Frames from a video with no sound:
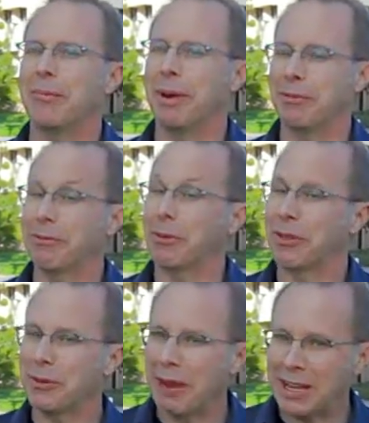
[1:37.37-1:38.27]
but for
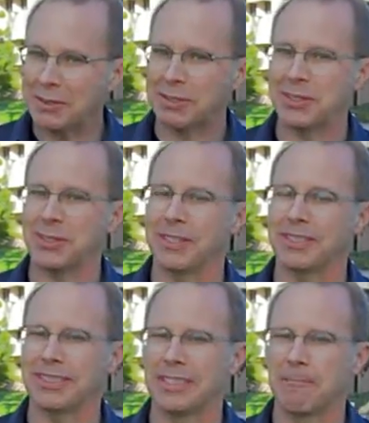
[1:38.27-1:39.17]
the graduate
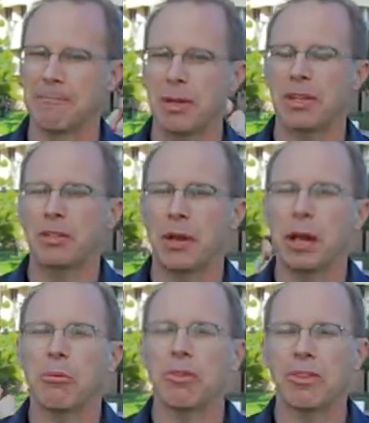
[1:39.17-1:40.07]
students, to
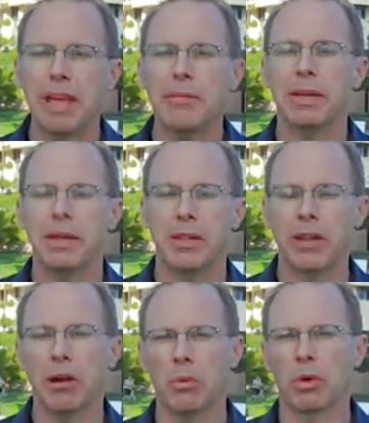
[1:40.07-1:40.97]
help them in
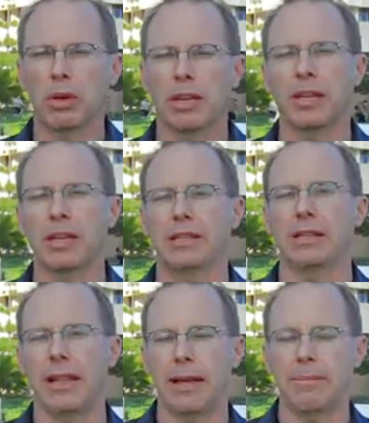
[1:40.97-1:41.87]
their work in
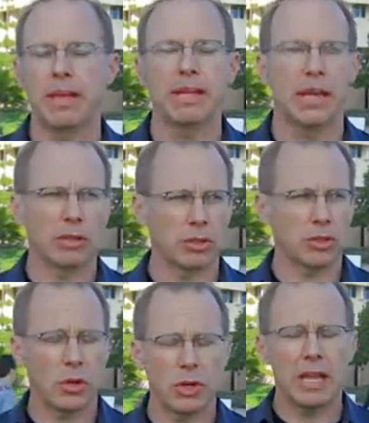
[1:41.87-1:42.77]
the lab. Now,
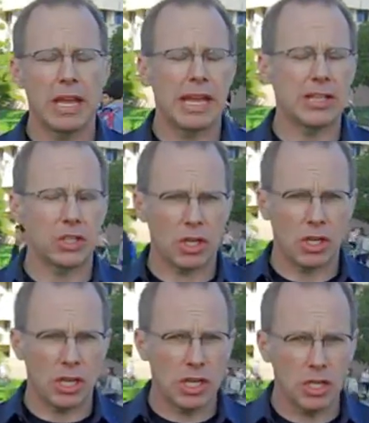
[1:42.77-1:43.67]
so it
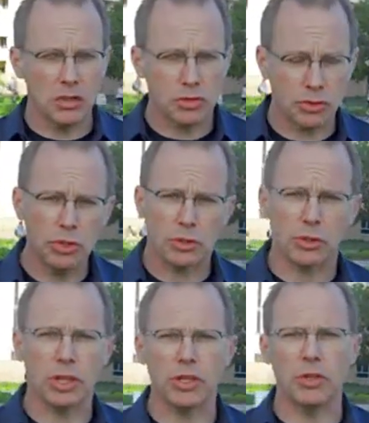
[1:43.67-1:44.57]
is true
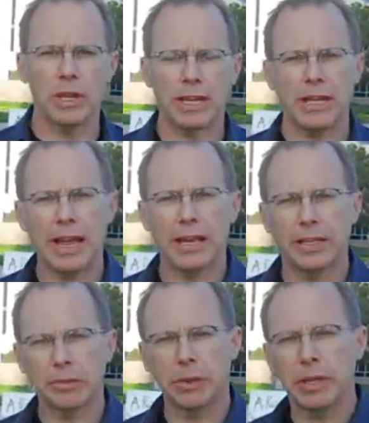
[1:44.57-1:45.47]
that you can get
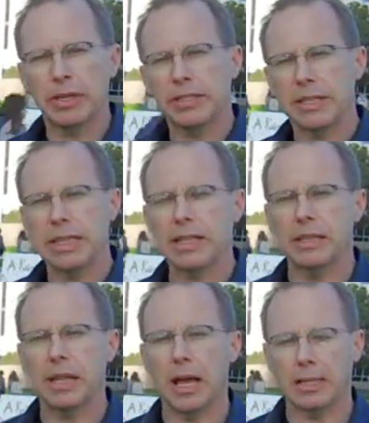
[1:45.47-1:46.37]
experience in
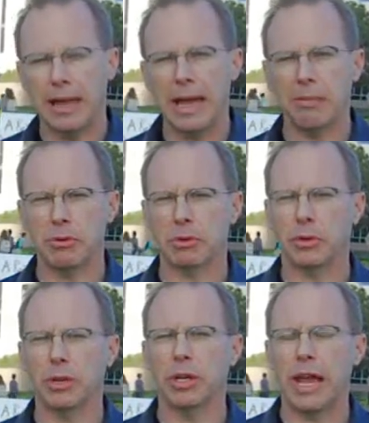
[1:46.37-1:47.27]
a
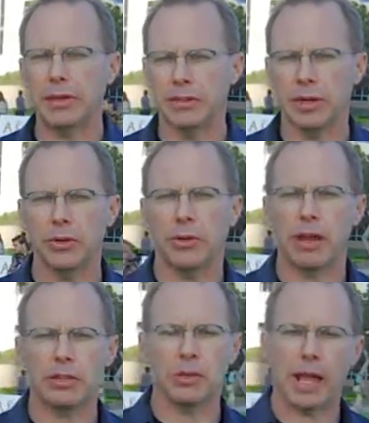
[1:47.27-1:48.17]
laboratory as an
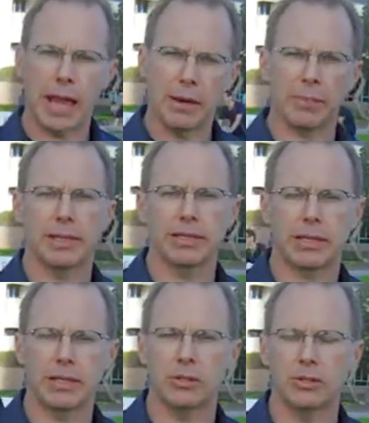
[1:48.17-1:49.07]
undergraduate at a place
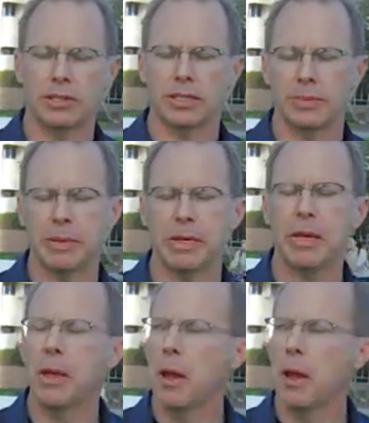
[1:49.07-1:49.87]
like UCSB.